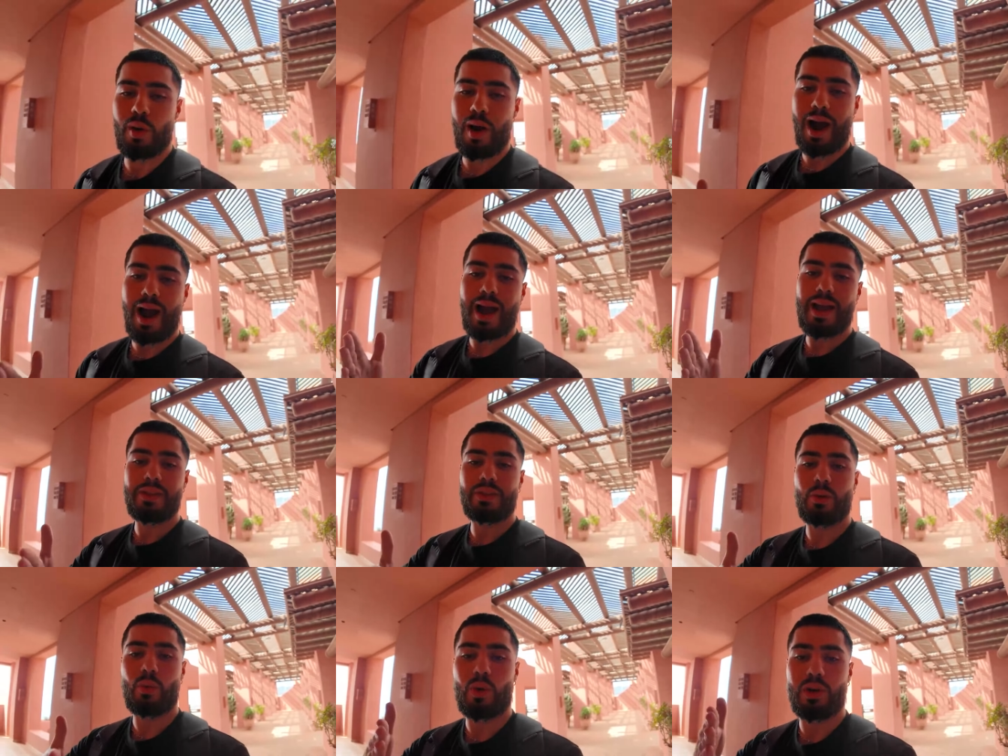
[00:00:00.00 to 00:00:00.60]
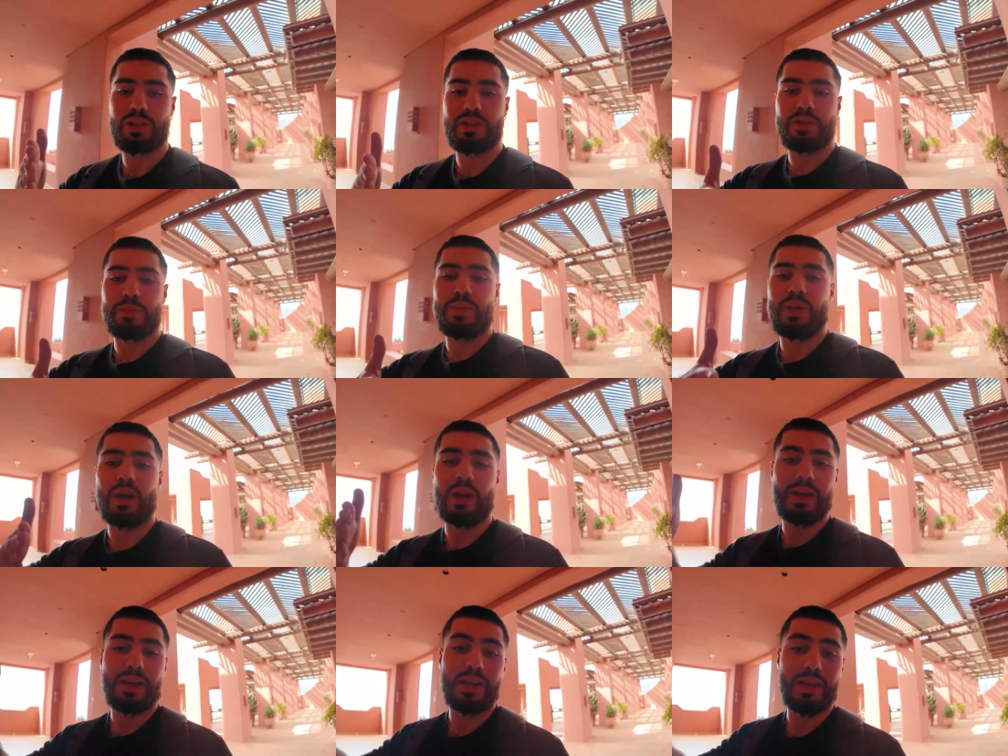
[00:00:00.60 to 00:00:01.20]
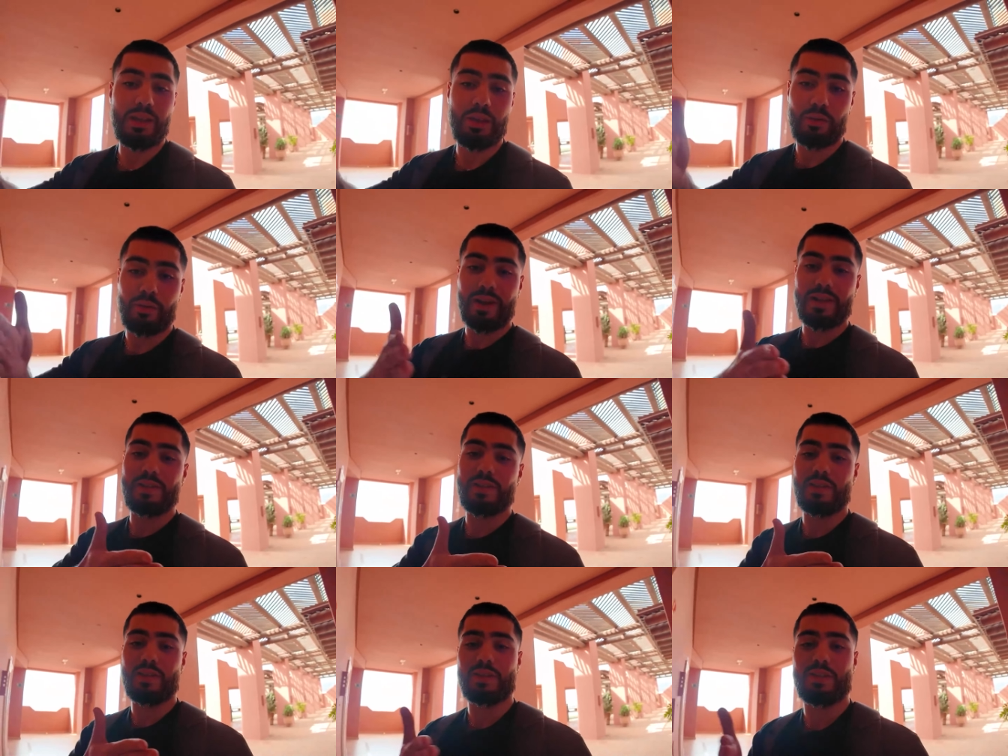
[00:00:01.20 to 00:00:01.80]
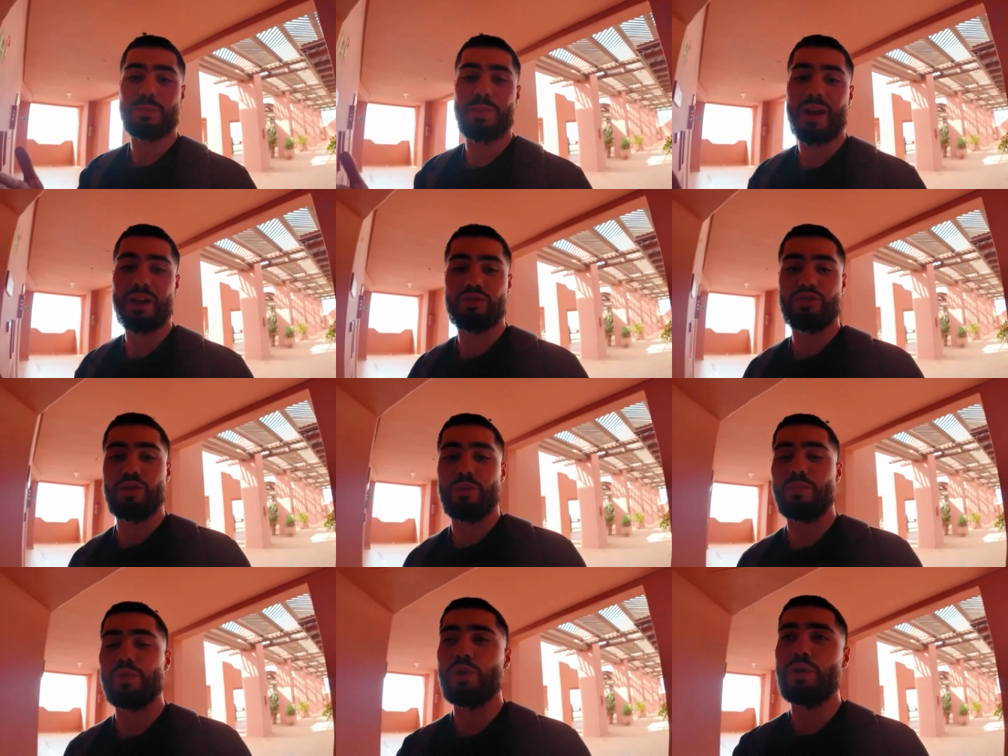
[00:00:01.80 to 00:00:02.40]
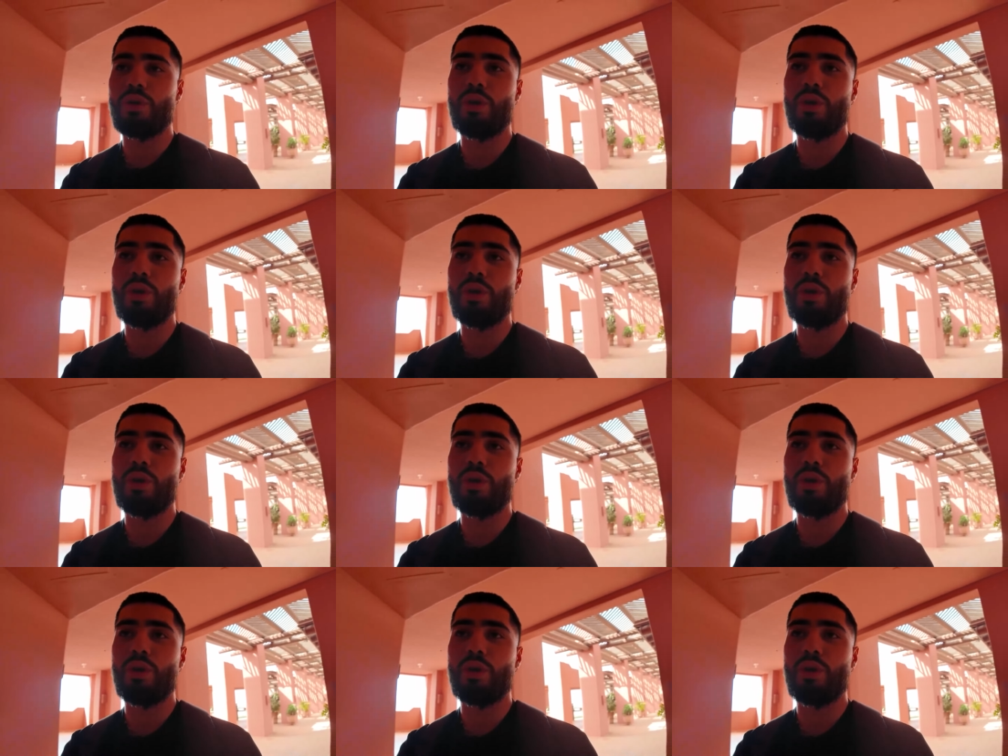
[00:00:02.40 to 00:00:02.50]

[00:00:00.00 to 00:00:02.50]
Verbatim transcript: you either want to be on either end of the spectrum.